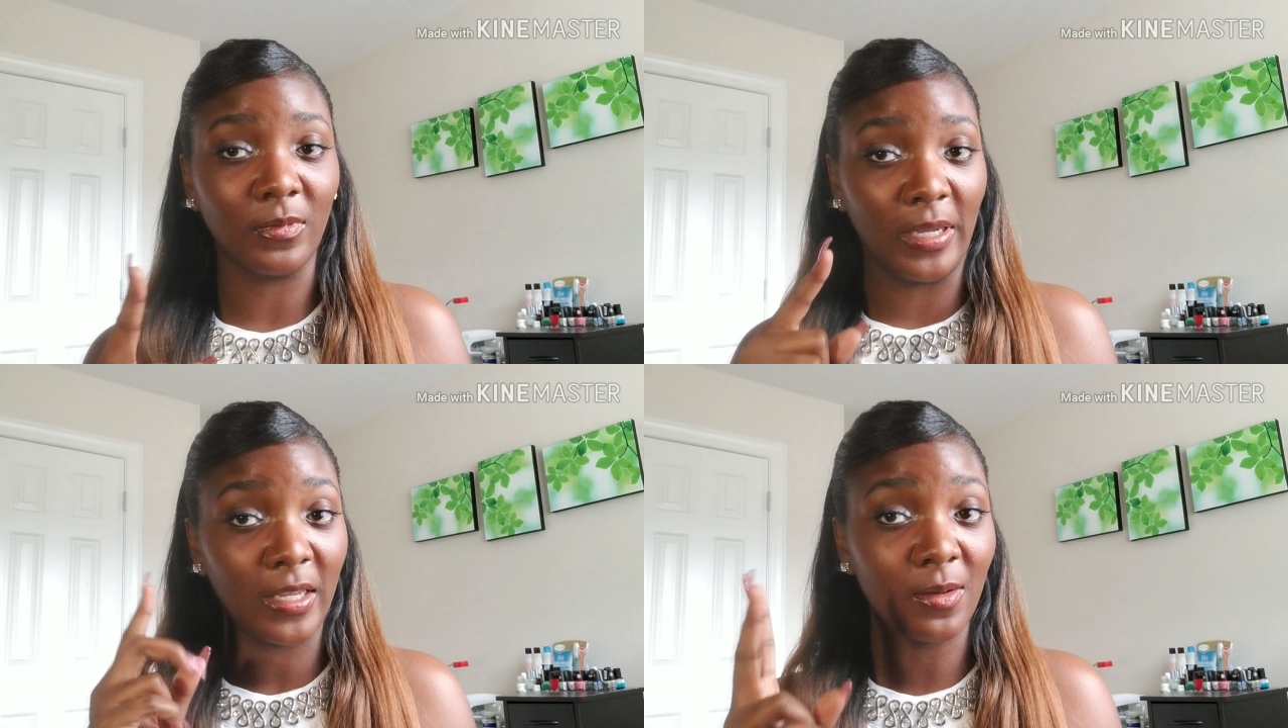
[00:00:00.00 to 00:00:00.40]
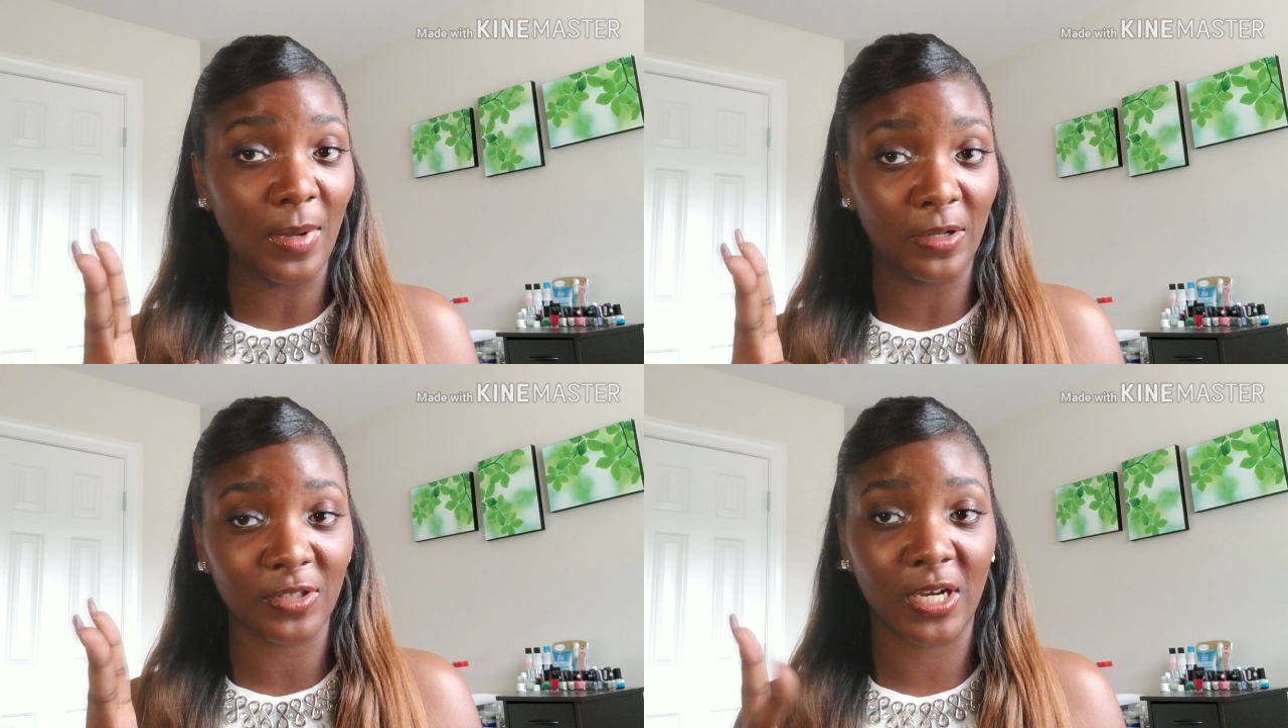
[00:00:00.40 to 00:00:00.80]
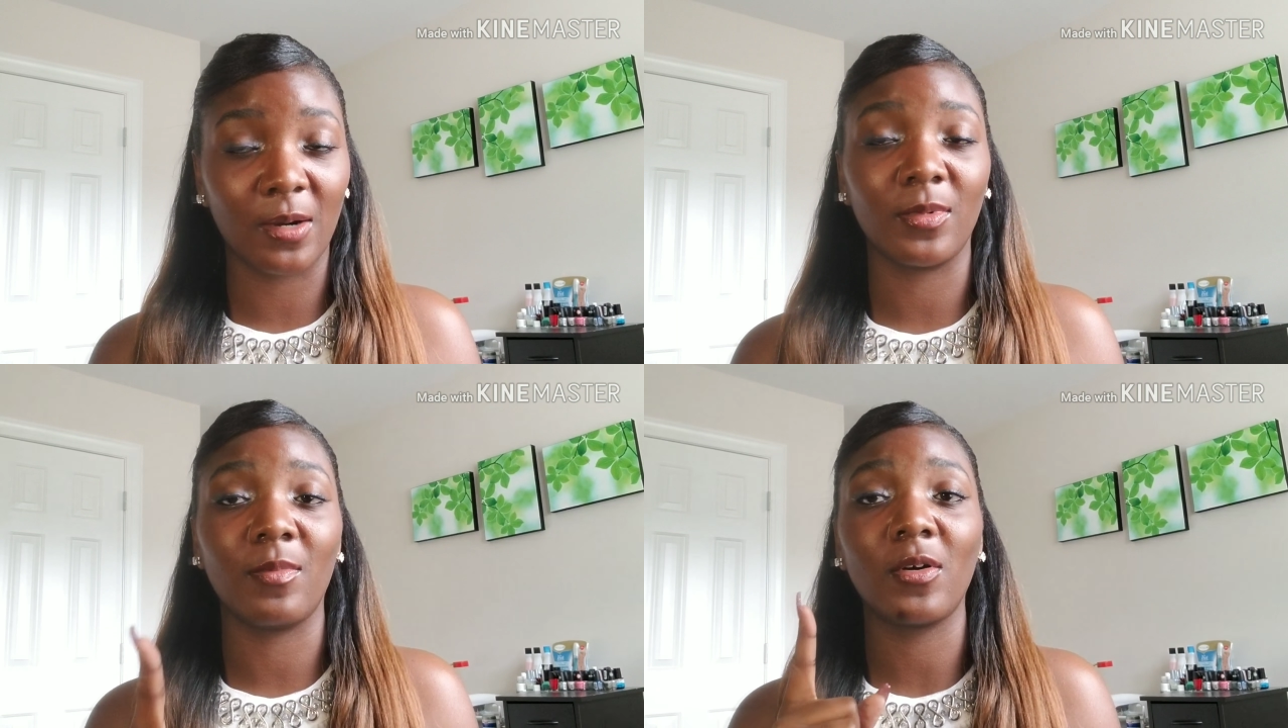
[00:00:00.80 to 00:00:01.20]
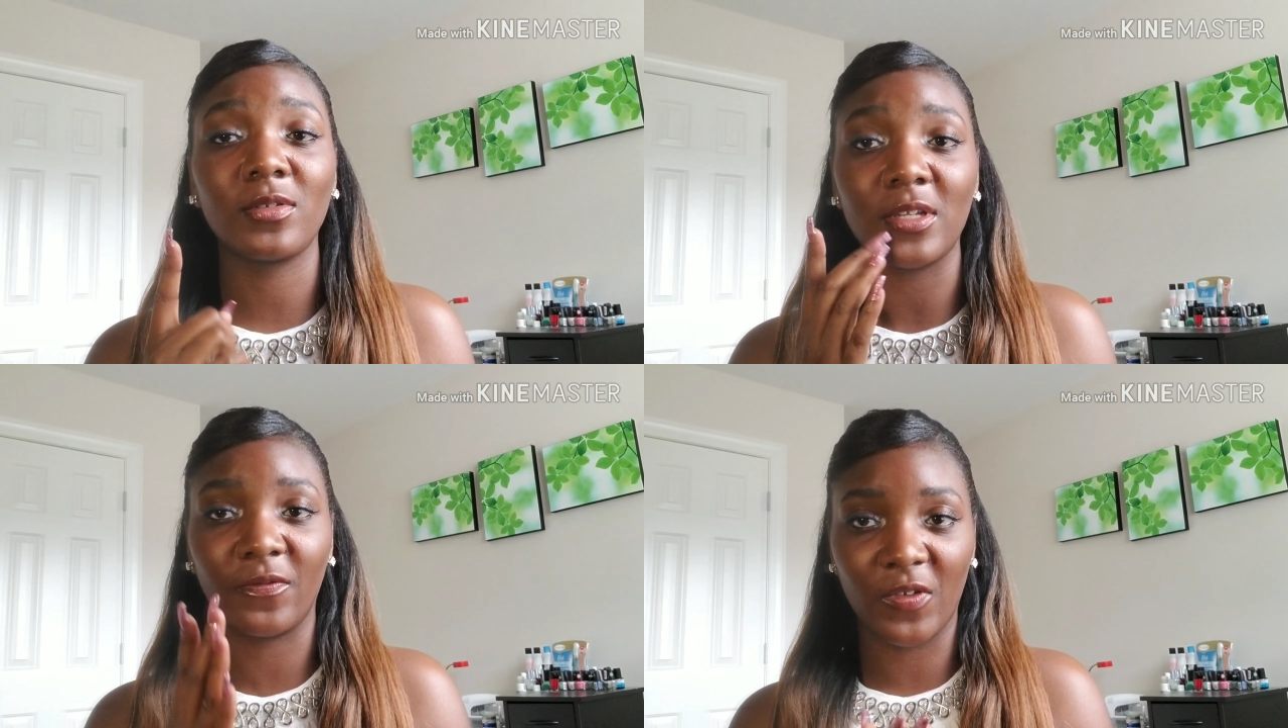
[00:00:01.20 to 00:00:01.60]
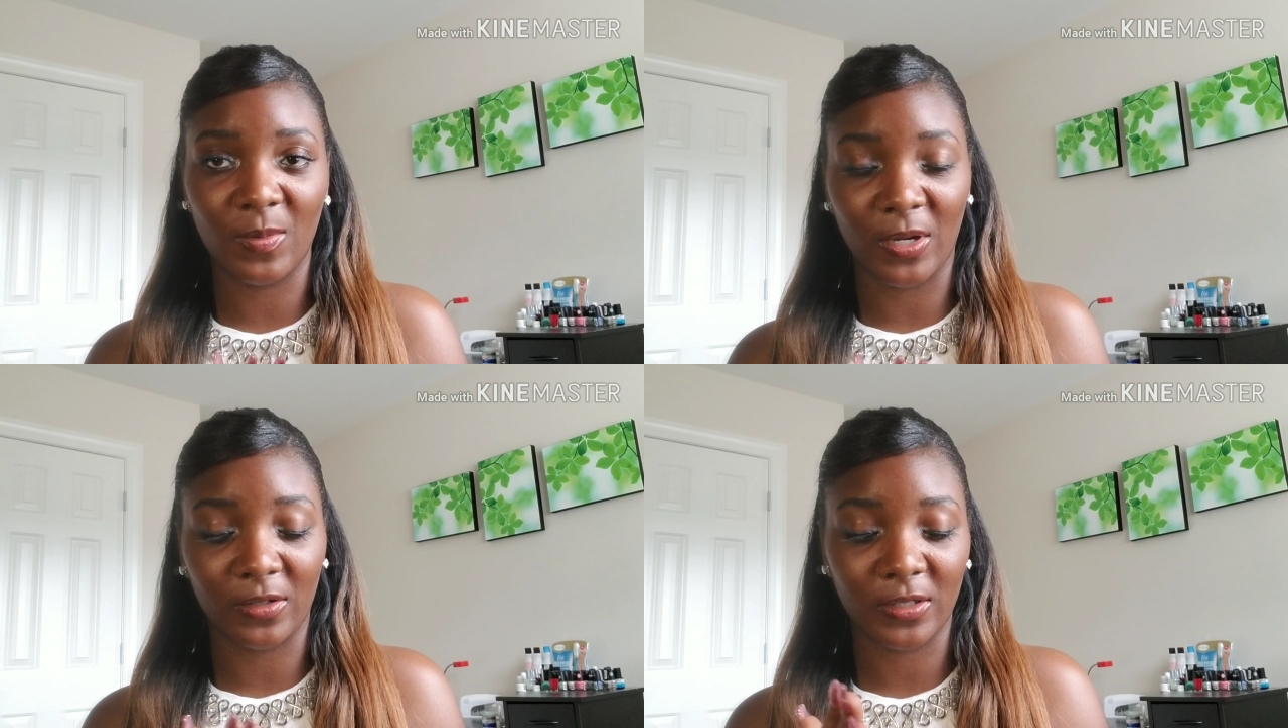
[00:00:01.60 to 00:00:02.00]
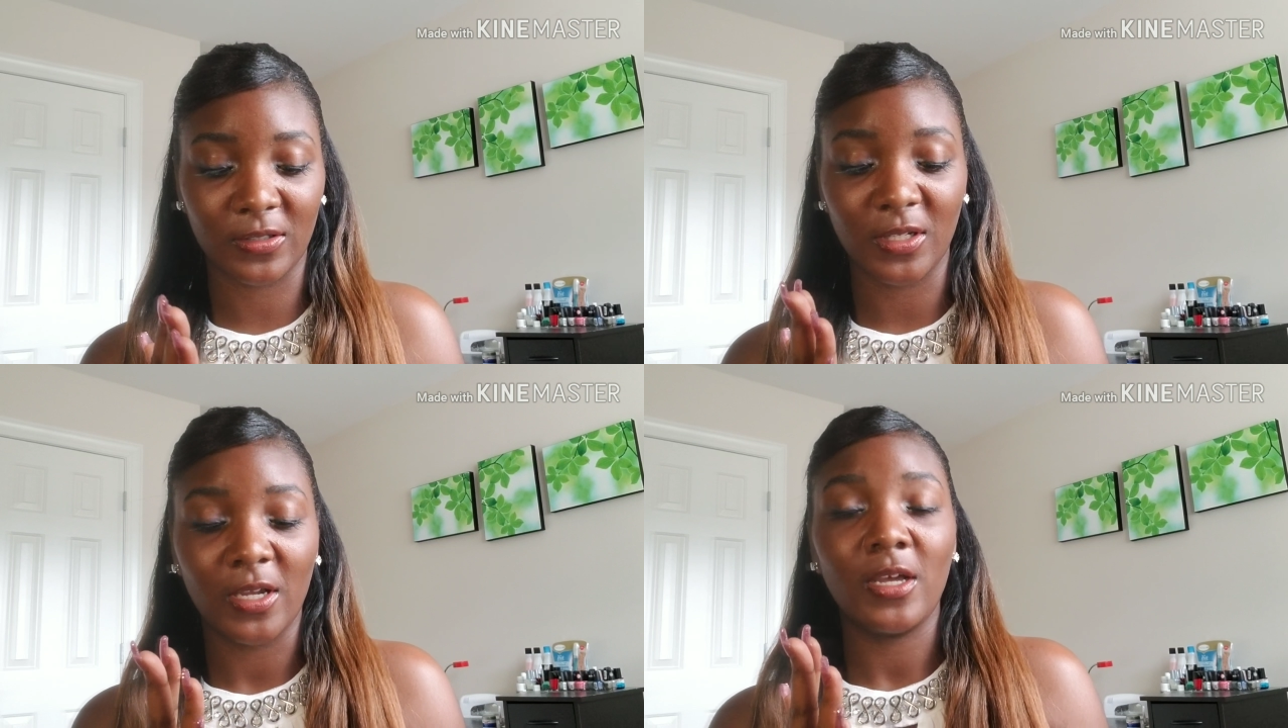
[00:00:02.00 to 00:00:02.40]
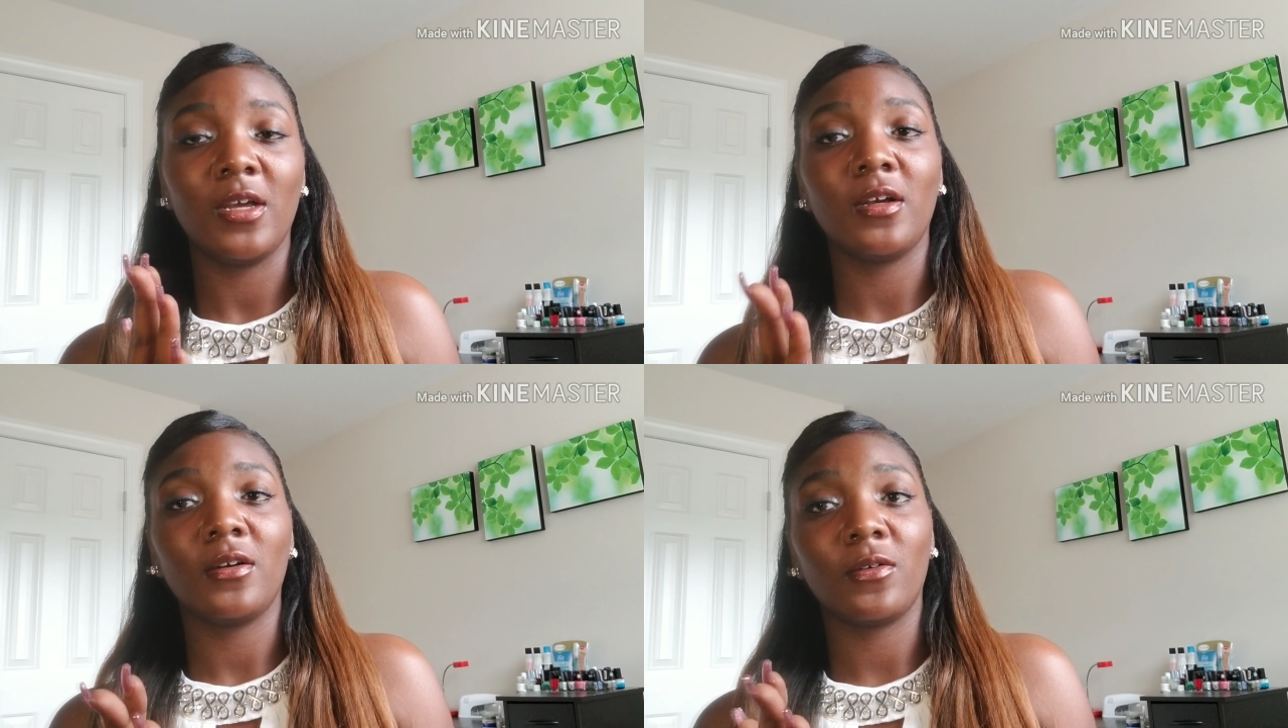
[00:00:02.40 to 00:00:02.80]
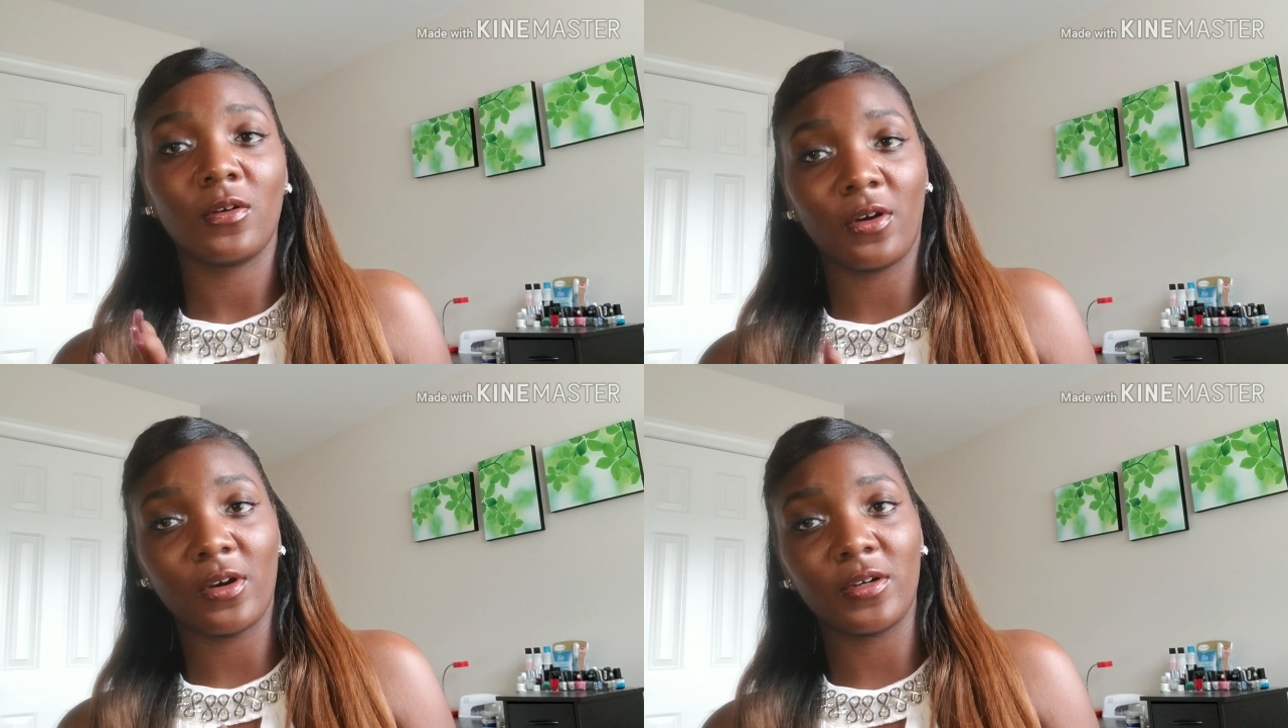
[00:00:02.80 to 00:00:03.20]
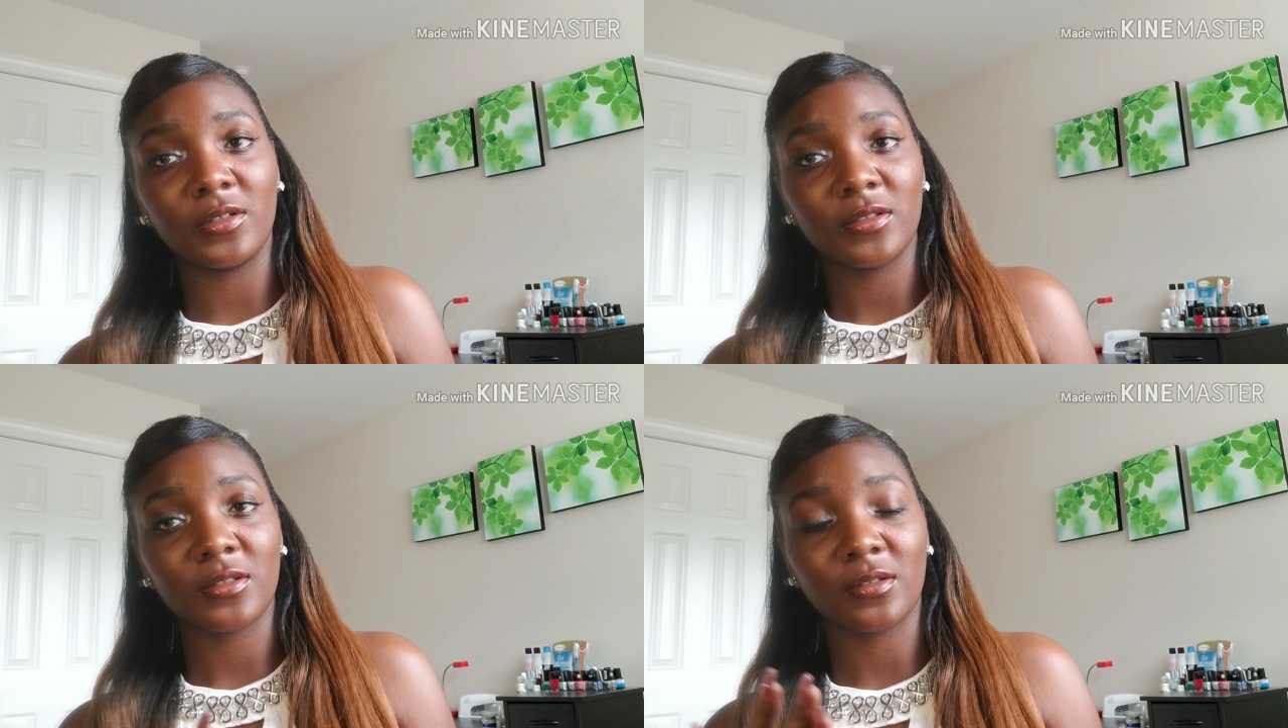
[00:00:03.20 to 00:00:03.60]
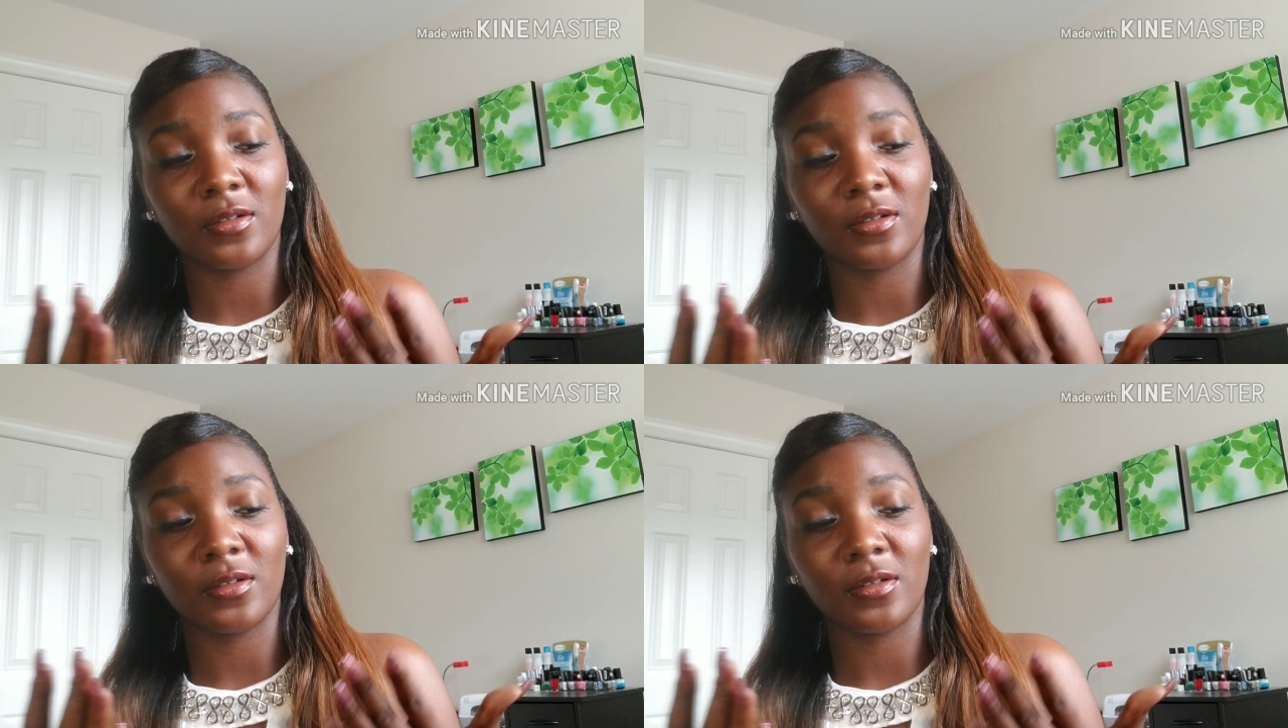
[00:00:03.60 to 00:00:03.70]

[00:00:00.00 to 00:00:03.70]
and a male child, but mostly a female, because girls,